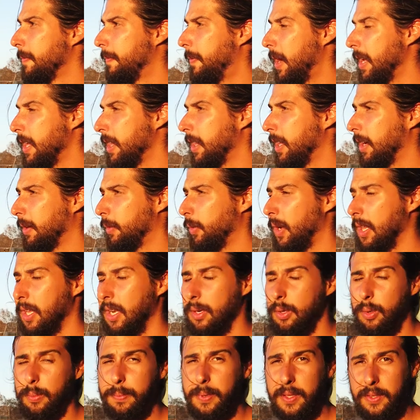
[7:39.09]
Valle de
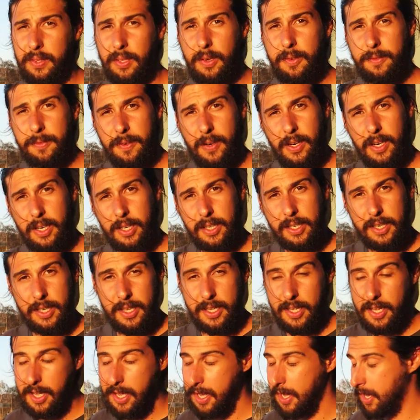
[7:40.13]
Guadalupe so far,
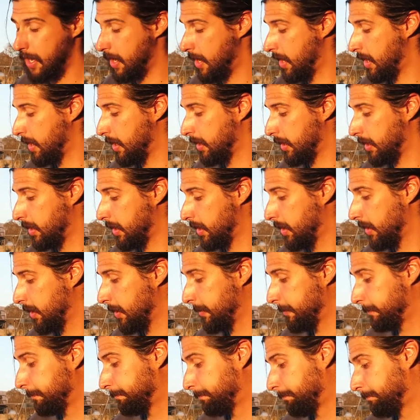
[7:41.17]
and
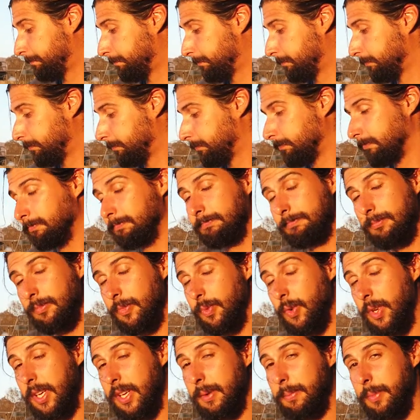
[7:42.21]

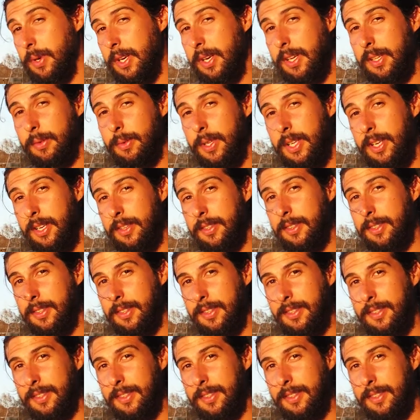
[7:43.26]
we can bring it with us.